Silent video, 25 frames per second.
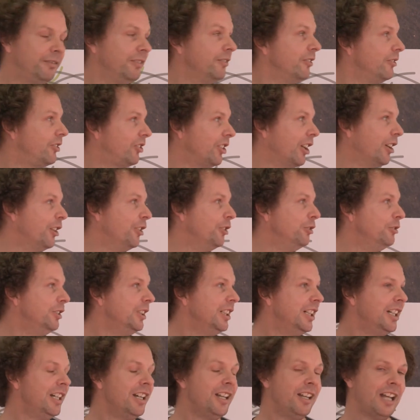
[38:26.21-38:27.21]
So
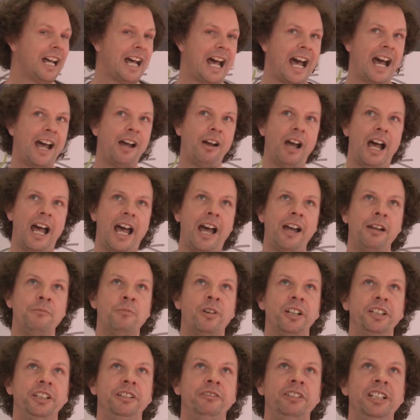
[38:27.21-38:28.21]
how
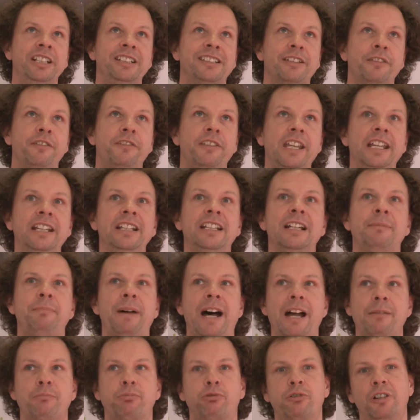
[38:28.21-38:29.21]
might you need to think
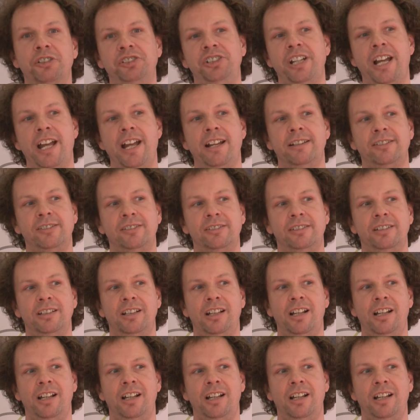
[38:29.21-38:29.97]
about projects